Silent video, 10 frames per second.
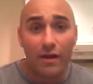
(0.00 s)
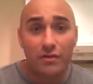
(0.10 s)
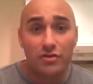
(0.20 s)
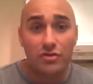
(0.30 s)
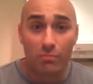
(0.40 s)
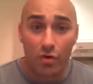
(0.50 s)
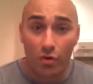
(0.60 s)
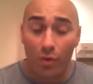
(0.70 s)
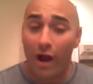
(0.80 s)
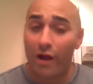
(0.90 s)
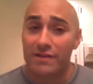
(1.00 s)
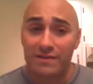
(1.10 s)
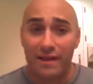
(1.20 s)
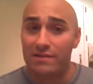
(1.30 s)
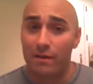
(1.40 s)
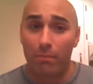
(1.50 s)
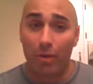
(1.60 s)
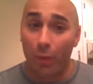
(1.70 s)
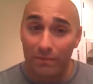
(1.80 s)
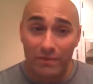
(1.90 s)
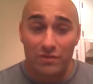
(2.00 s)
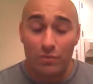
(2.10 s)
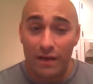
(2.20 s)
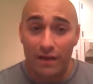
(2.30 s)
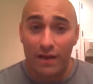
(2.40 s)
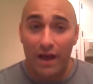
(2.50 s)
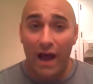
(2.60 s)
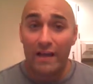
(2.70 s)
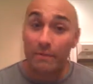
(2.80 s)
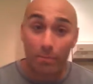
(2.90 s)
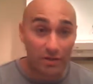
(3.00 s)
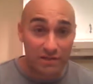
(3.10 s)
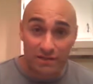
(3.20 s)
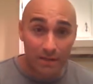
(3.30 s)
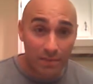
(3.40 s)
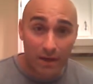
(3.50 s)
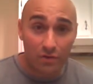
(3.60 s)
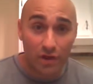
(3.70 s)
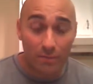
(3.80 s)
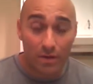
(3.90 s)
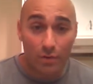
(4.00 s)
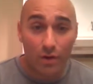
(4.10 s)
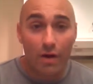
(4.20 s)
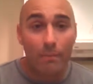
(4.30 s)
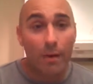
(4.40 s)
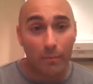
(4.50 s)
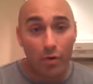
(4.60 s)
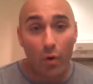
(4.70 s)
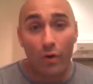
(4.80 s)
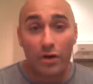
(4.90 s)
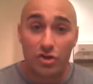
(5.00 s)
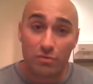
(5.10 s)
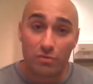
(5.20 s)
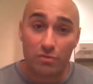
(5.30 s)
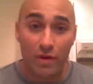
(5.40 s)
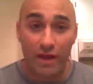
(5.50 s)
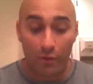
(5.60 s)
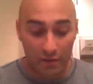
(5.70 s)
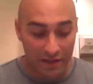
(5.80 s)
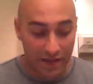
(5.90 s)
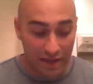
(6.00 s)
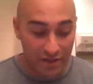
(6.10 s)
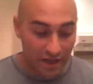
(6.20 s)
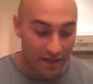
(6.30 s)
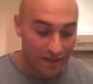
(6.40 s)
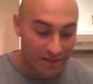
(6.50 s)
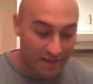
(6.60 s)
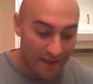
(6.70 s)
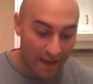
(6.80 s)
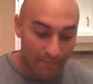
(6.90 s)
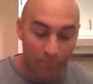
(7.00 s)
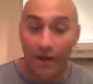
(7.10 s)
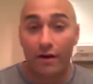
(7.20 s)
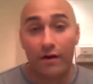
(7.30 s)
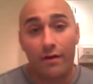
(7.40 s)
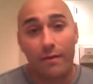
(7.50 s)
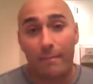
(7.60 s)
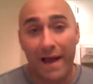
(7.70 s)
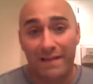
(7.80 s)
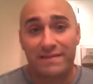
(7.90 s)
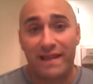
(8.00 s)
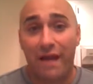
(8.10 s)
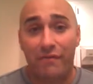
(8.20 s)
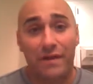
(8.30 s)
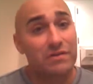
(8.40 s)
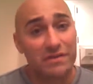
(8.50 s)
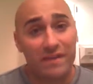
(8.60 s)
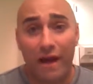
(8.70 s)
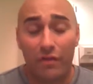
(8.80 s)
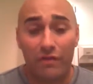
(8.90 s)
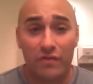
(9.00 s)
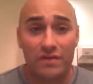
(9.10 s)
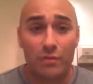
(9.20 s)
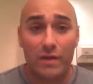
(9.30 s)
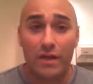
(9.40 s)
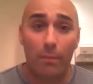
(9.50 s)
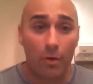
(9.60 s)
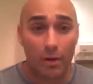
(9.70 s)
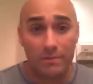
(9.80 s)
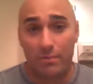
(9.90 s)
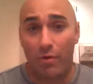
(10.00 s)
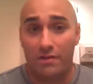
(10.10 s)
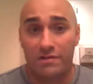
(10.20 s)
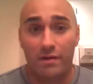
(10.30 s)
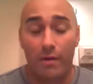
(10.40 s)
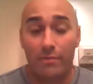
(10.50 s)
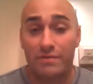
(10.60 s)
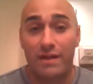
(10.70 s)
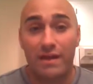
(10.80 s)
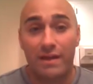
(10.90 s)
Shmoo, I already said, is going to blow up this week. I didn't put this in the BOW, but I'm going Shmoo here with the edge. Game breaker, Matt Stafford. He'll stay healthy for this week. He'll put up some monster numbers.